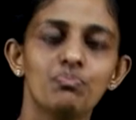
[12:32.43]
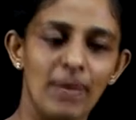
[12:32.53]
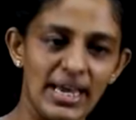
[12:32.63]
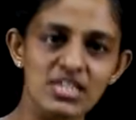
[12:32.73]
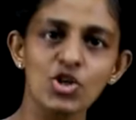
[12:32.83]

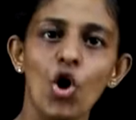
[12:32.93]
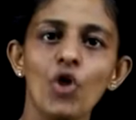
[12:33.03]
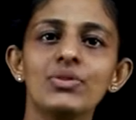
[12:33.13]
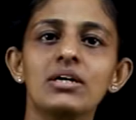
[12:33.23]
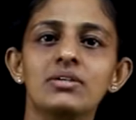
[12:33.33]
based
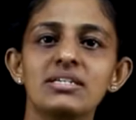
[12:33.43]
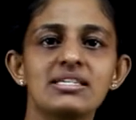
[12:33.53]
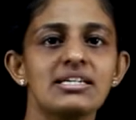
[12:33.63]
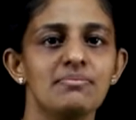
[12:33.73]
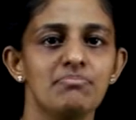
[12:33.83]
on the
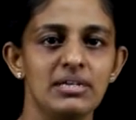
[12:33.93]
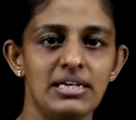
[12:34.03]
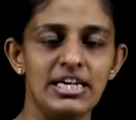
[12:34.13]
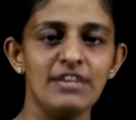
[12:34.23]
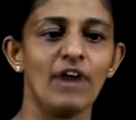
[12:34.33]
Christian
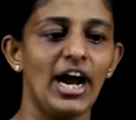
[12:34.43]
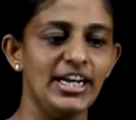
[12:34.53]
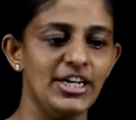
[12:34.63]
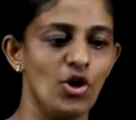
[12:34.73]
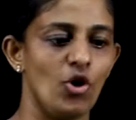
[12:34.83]
belief
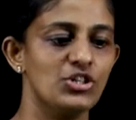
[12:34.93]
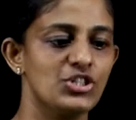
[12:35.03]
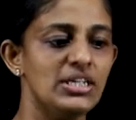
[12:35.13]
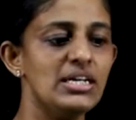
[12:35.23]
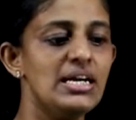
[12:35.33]

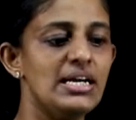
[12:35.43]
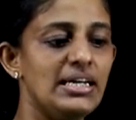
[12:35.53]
ideology,